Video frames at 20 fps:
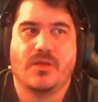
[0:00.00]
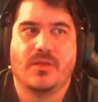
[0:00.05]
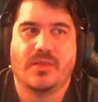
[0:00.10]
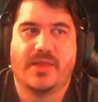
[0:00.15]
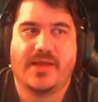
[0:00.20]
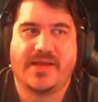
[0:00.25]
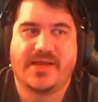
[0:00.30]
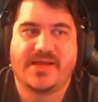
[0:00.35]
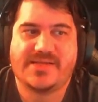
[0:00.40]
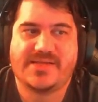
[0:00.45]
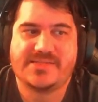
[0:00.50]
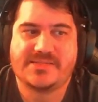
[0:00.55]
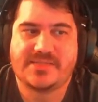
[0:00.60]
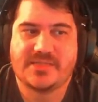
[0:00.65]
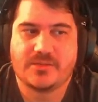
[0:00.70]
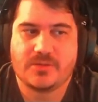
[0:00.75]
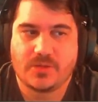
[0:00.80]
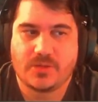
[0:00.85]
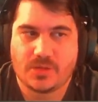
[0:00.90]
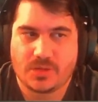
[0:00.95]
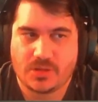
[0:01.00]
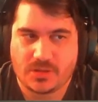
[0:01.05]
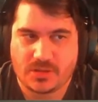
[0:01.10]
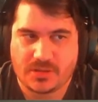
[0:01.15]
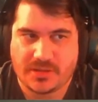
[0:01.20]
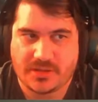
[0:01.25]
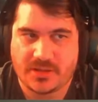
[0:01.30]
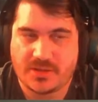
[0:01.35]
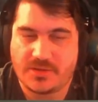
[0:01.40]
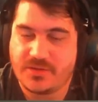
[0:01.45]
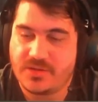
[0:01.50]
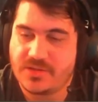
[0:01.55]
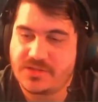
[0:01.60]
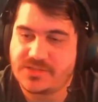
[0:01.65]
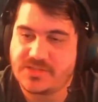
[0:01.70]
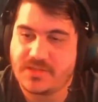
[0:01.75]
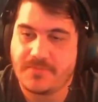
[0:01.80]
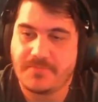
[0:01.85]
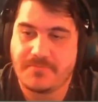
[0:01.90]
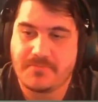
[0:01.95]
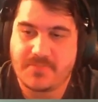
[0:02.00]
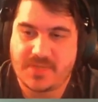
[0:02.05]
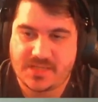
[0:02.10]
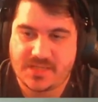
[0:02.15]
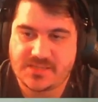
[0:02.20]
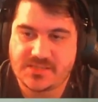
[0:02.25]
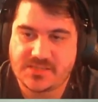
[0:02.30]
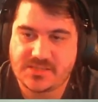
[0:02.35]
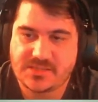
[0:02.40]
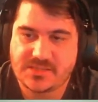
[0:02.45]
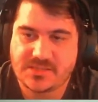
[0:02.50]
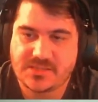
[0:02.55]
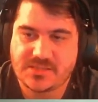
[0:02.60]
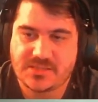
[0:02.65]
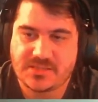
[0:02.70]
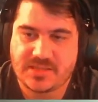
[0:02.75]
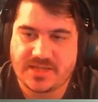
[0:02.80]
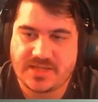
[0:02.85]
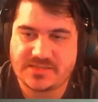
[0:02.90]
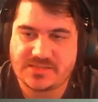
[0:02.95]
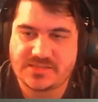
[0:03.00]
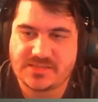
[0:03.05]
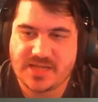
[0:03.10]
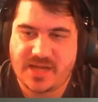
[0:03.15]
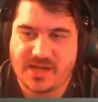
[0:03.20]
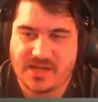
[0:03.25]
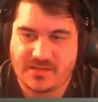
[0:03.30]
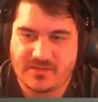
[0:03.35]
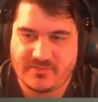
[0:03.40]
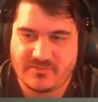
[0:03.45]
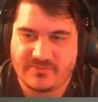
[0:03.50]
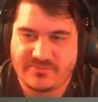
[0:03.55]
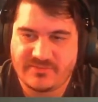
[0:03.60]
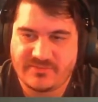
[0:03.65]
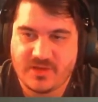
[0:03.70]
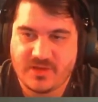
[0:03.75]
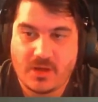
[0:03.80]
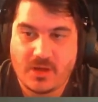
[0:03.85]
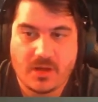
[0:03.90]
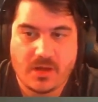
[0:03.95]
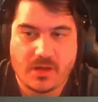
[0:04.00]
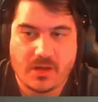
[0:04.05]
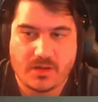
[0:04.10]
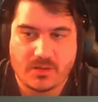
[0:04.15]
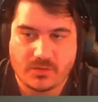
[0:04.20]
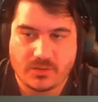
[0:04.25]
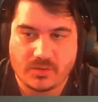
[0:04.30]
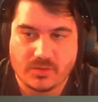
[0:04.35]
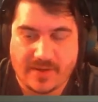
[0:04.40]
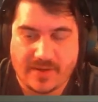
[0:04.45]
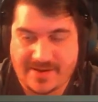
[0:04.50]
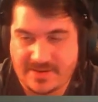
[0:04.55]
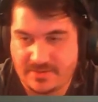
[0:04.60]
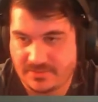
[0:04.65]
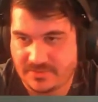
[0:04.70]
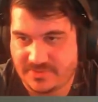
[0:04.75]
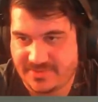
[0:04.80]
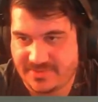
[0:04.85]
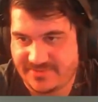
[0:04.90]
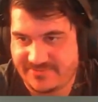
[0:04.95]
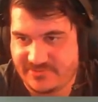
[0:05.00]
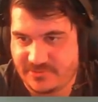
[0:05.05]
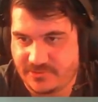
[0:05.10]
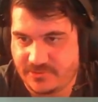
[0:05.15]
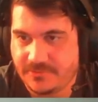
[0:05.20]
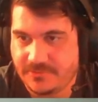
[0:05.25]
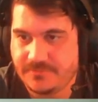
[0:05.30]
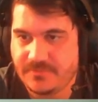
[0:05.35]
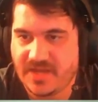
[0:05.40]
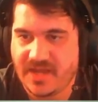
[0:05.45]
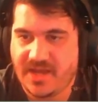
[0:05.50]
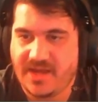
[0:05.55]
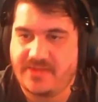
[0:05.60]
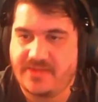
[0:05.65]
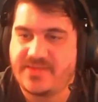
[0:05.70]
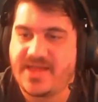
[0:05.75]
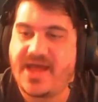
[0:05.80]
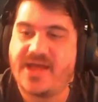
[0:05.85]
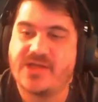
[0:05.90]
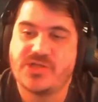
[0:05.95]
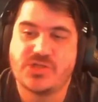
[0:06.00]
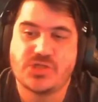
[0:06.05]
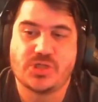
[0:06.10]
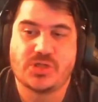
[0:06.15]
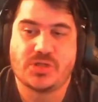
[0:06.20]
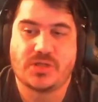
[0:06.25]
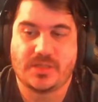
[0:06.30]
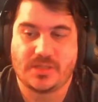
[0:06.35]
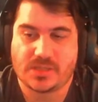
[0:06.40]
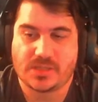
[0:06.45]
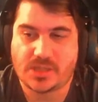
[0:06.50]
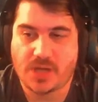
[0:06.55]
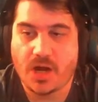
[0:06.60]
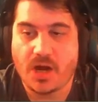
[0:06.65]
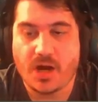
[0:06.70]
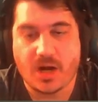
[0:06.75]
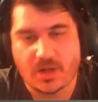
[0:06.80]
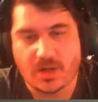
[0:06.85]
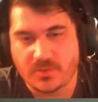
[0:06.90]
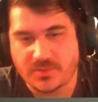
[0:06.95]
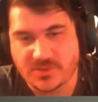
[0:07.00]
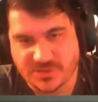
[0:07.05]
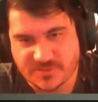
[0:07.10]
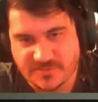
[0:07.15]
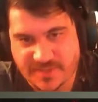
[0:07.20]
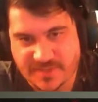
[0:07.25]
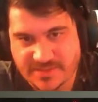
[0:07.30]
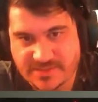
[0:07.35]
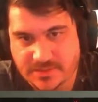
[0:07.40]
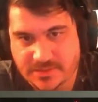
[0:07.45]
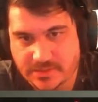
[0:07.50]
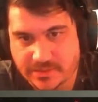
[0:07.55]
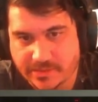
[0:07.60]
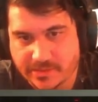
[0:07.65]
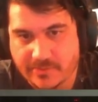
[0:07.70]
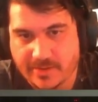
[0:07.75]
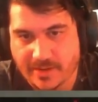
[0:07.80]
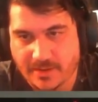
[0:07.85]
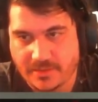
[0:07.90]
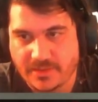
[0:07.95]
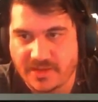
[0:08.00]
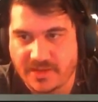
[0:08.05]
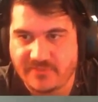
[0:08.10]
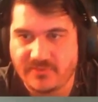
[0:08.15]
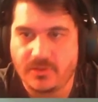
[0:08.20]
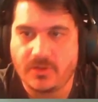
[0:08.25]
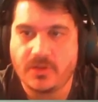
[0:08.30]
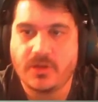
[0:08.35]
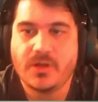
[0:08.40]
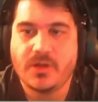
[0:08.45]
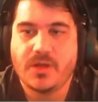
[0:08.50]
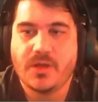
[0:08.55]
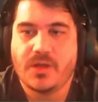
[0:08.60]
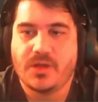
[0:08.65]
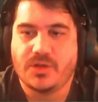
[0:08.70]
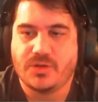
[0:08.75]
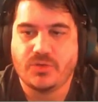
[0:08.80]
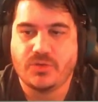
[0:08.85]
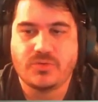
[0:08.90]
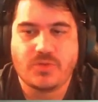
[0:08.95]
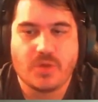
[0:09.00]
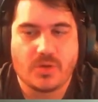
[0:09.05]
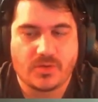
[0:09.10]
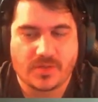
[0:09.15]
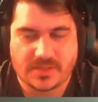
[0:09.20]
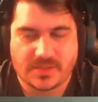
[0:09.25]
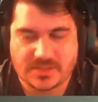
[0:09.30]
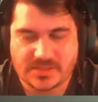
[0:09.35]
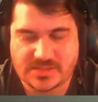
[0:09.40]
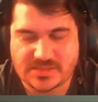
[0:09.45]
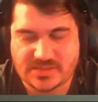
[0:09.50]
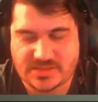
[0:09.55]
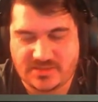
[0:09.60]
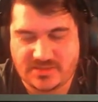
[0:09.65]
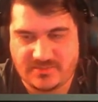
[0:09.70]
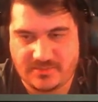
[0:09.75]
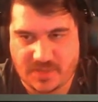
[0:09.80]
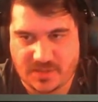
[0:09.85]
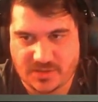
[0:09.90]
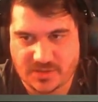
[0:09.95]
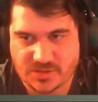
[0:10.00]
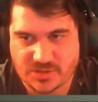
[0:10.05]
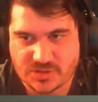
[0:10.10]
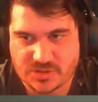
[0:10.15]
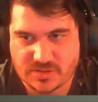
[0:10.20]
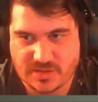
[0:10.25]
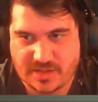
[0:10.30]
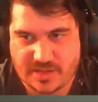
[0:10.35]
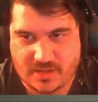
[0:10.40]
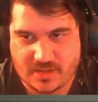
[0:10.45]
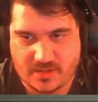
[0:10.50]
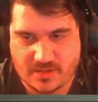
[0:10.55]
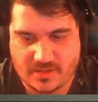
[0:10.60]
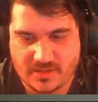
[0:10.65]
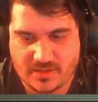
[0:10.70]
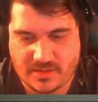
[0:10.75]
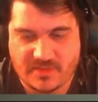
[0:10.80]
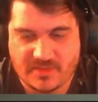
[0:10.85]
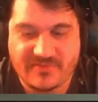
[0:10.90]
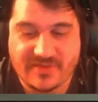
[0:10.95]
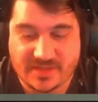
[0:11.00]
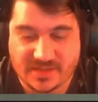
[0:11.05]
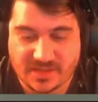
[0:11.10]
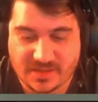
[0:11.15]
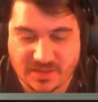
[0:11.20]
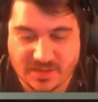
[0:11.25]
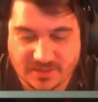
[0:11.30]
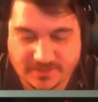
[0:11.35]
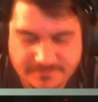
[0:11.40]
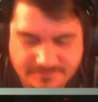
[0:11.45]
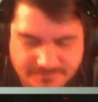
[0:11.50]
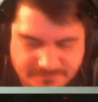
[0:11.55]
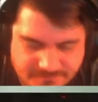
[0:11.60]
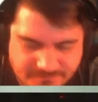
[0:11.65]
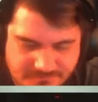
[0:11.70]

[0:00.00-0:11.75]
Like I said earlier, there's a mist that's kind of ground level. And as you're in a car, which is basically ground level, you don't get to see much of anything.